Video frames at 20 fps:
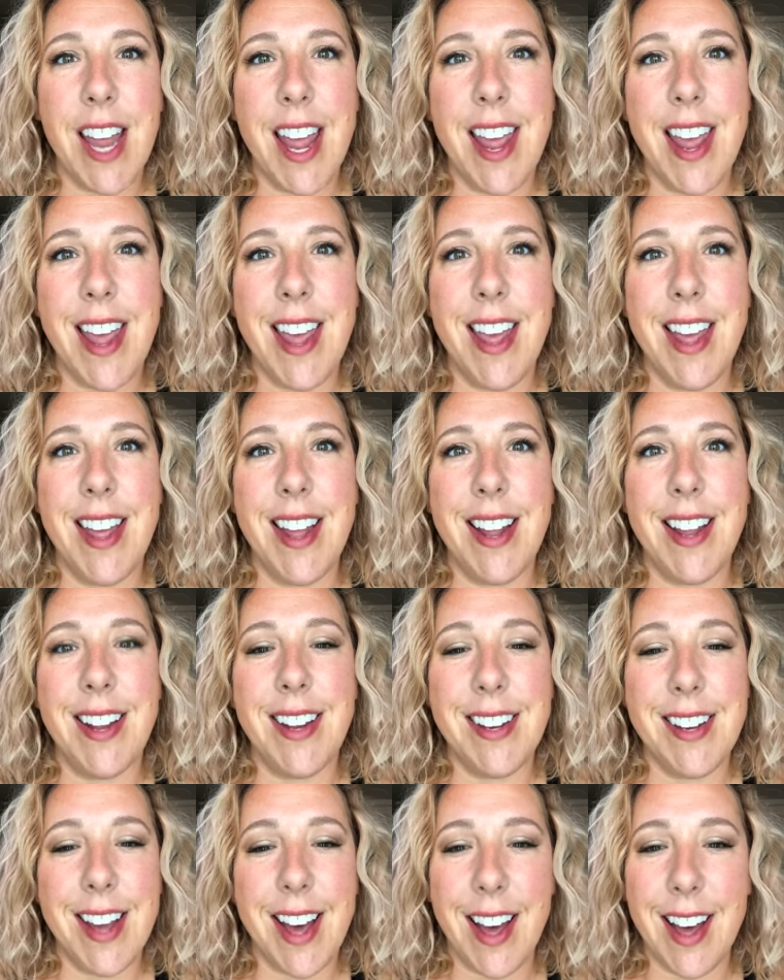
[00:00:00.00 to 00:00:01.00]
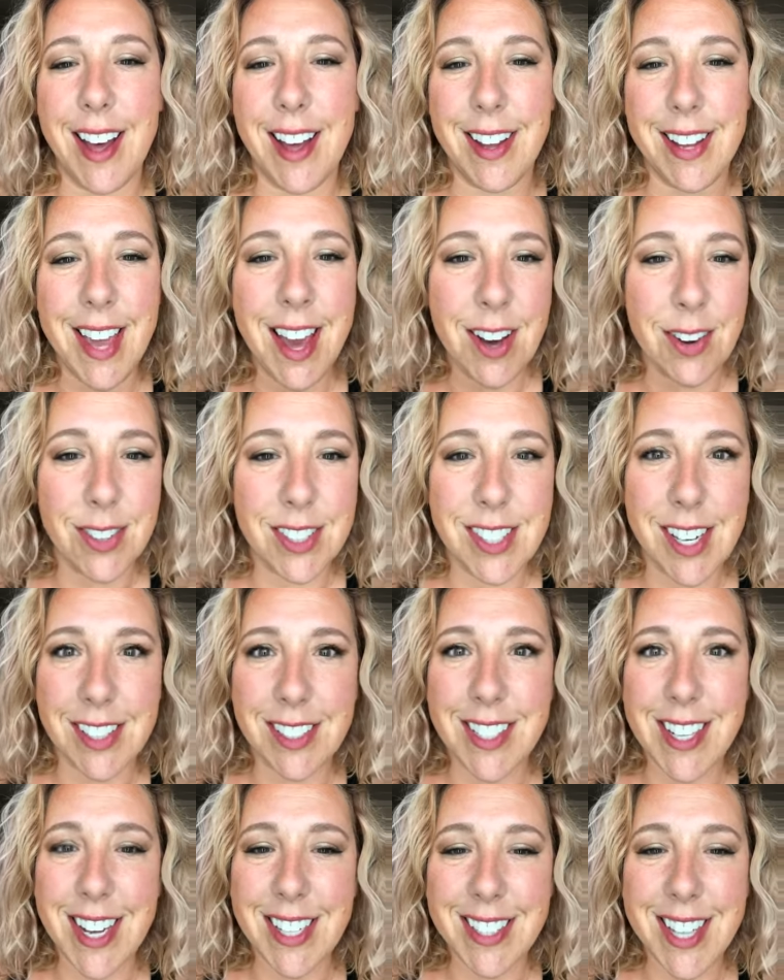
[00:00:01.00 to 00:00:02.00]
And yeah, we'll talk
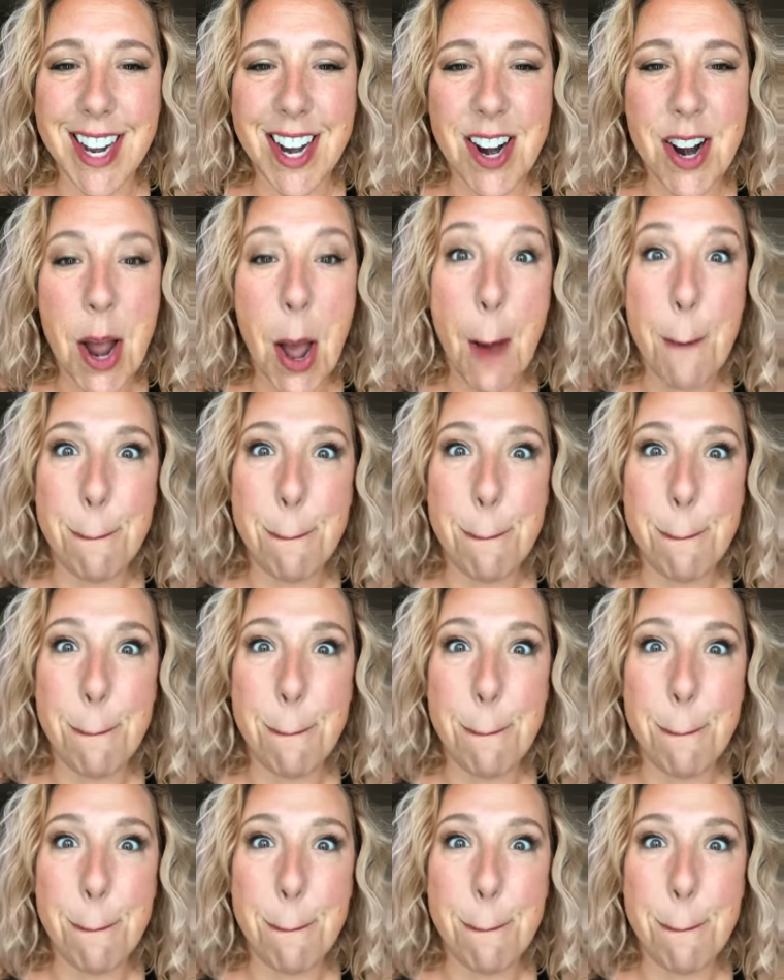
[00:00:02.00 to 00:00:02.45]
to you guys later.